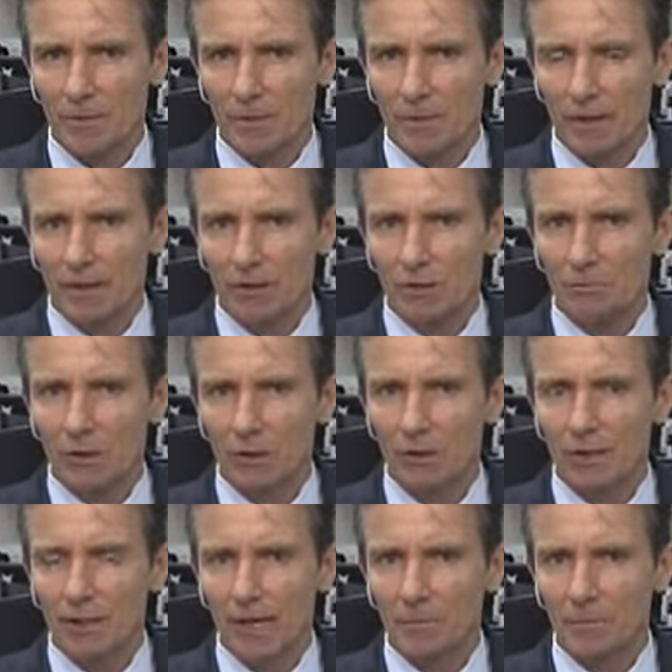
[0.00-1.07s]
something that they
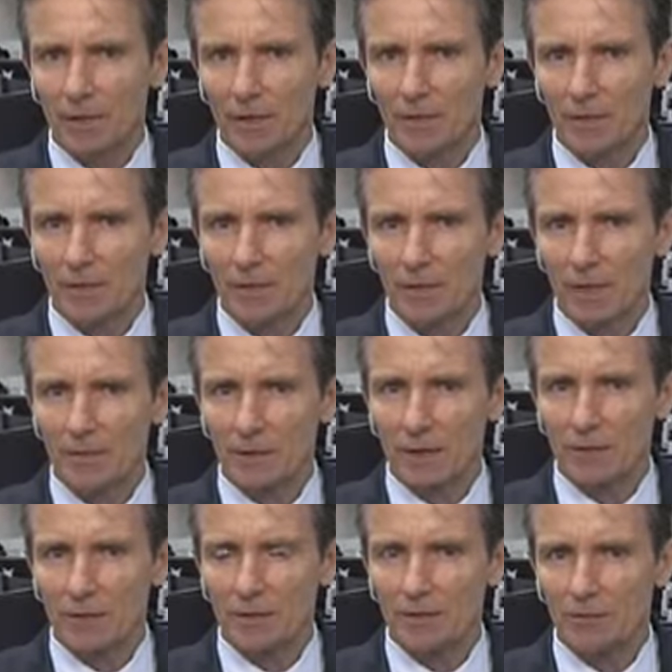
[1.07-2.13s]
shouldn't be looking at. But I think the
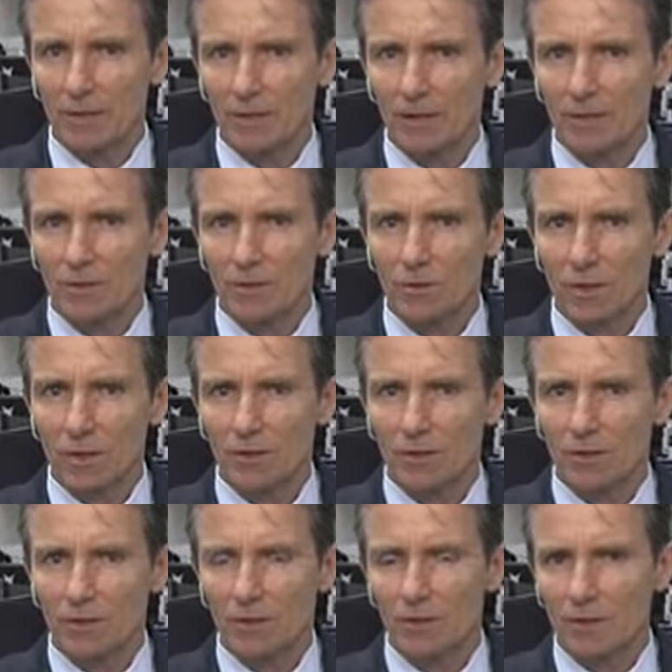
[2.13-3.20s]
RBA is treating this
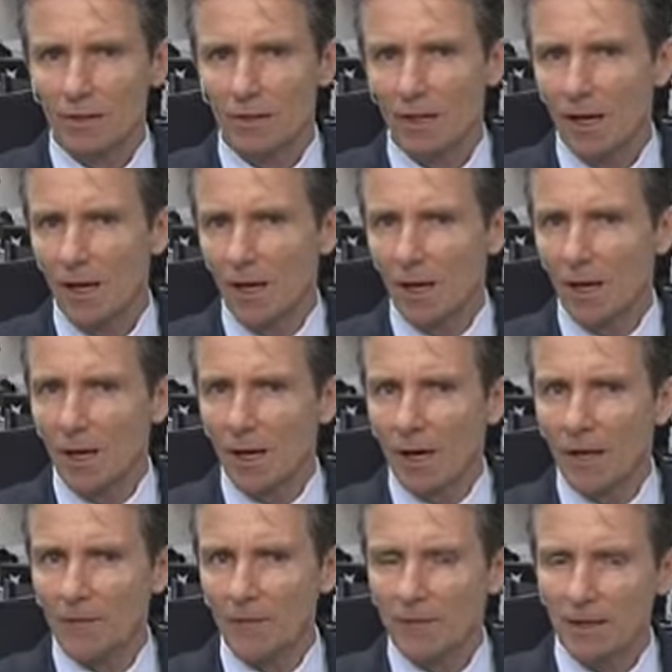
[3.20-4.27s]
quite seriously.
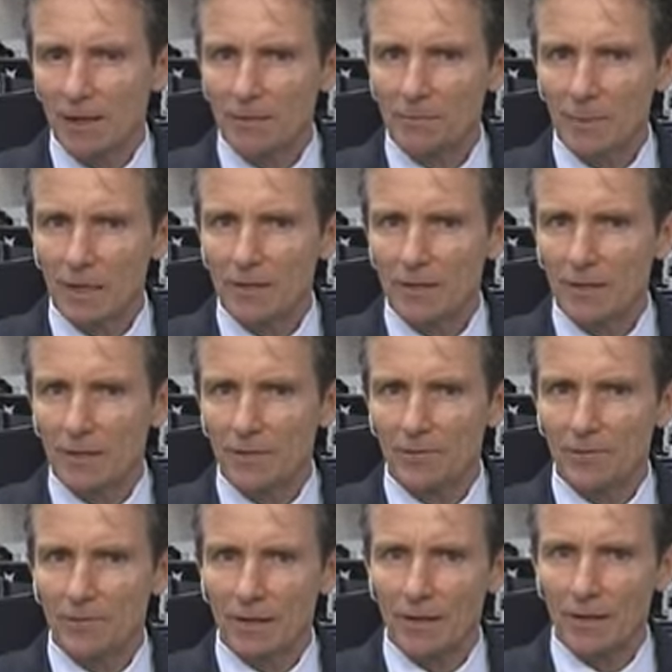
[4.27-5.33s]
I think they
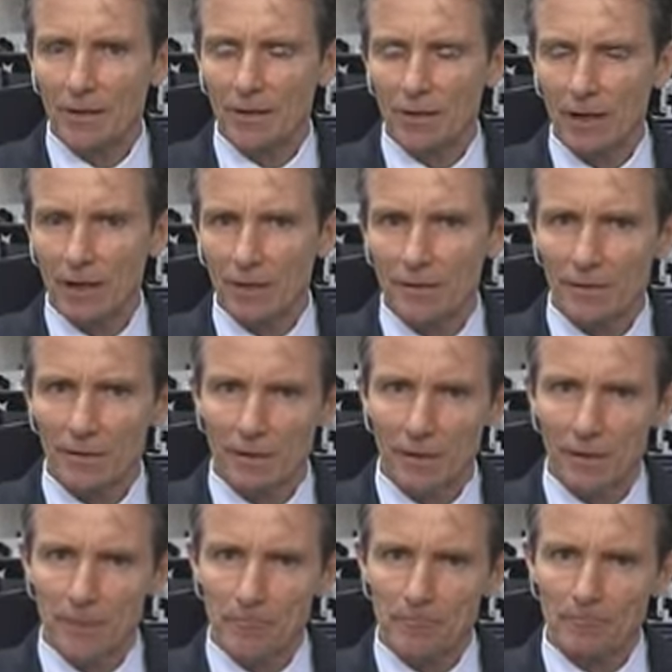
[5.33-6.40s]
basically feel that
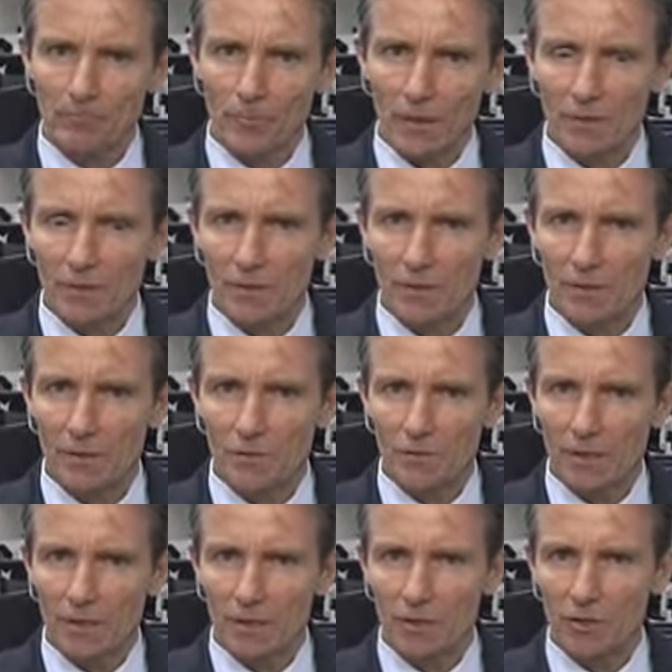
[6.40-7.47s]
the
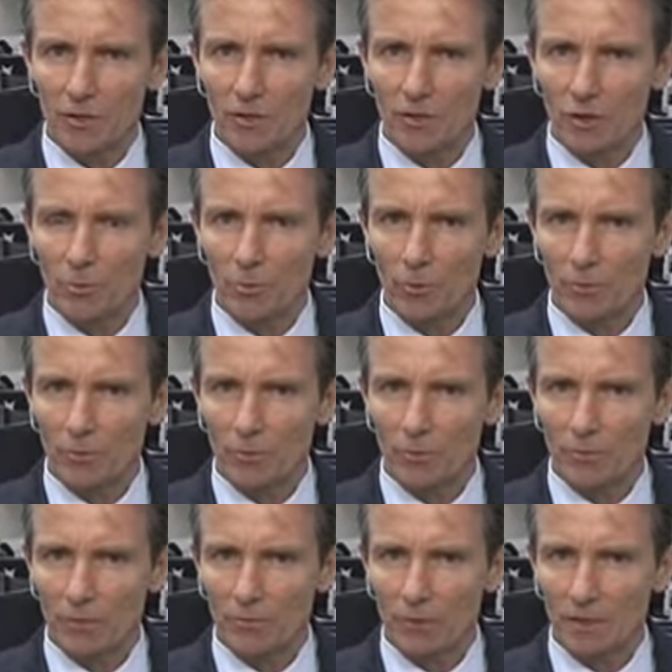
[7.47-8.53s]
constraint of the
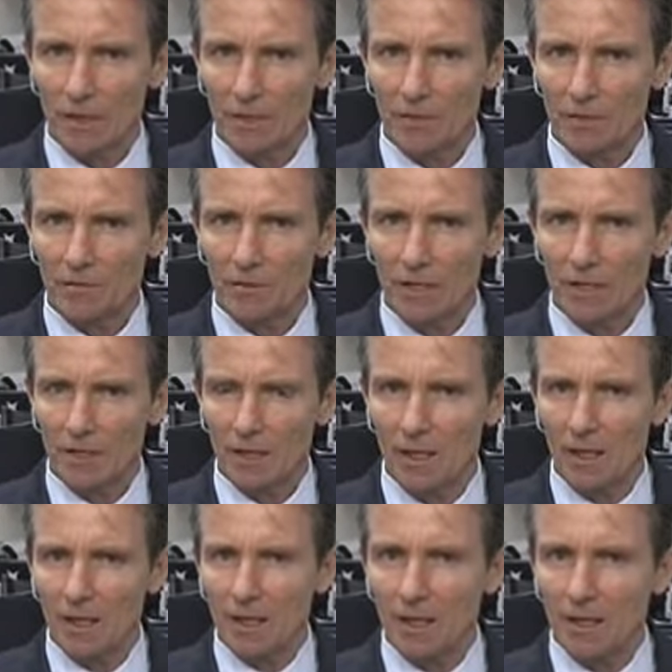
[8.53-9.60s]
consumer and the reduction of
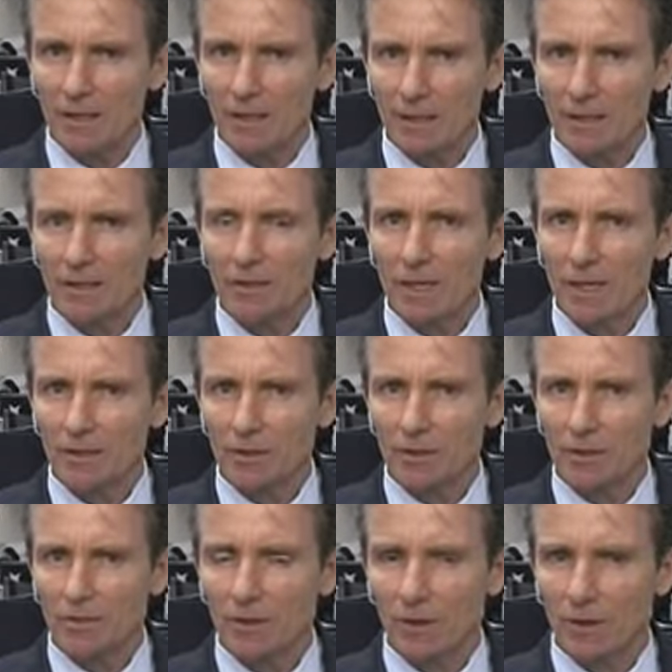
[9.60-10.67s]
debt is an
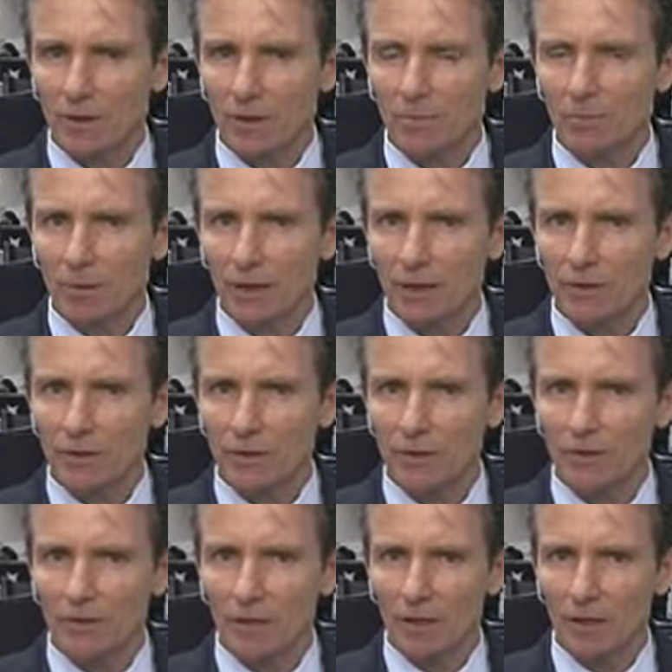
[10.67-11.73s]
indication of a
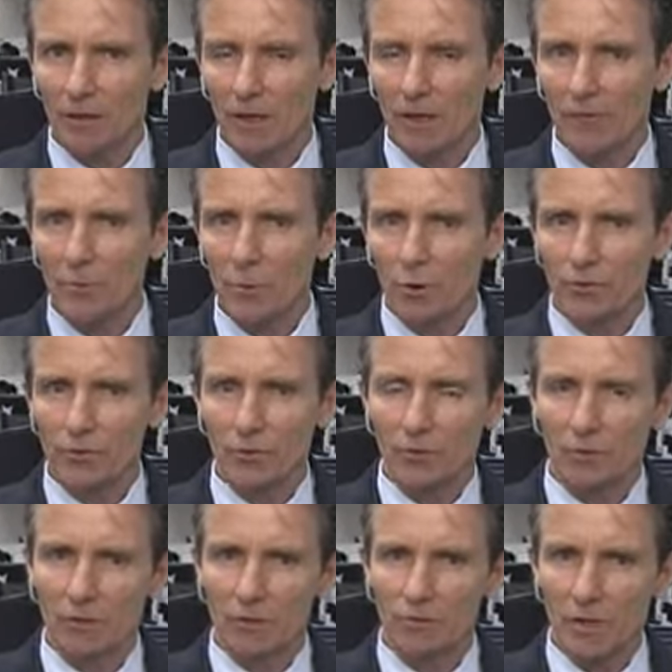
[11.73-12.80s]
completion of a
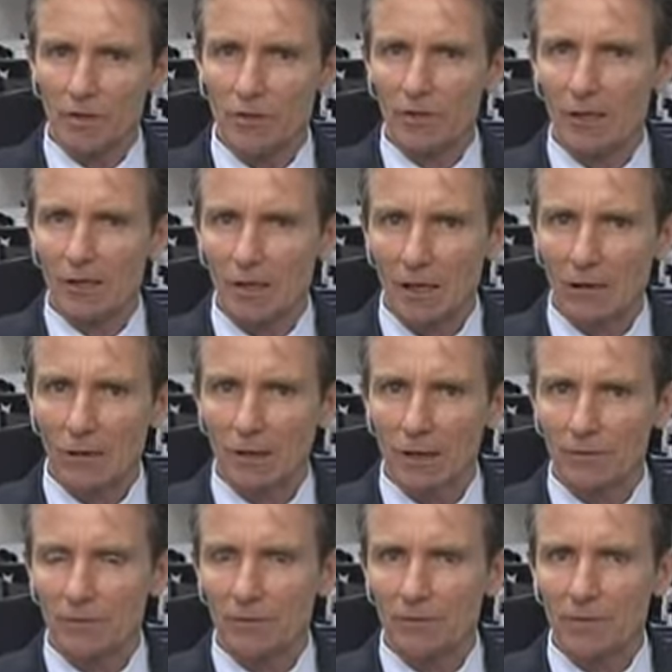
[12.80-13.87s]
move to a structurally
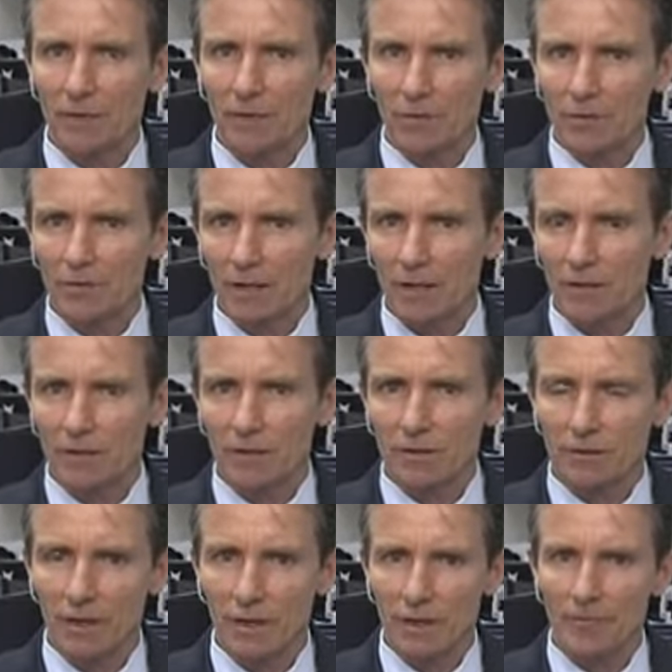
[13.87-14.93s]
lower level of interest
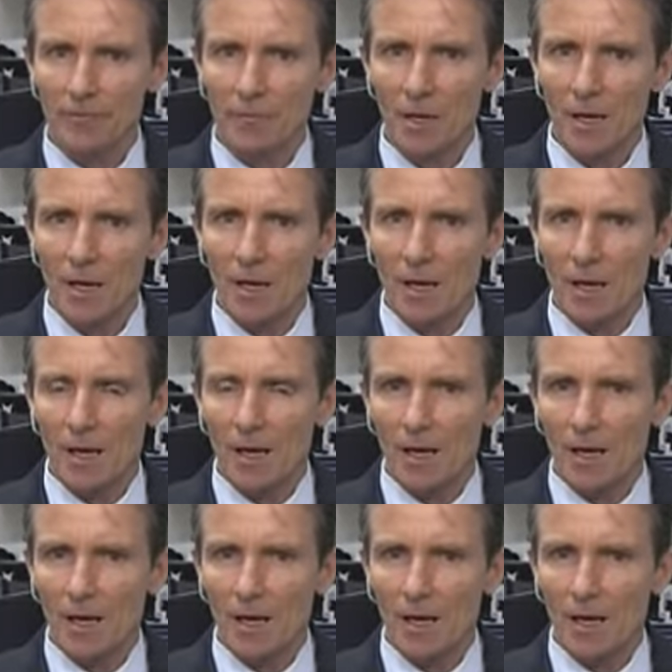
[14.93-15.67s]
rates in Australia,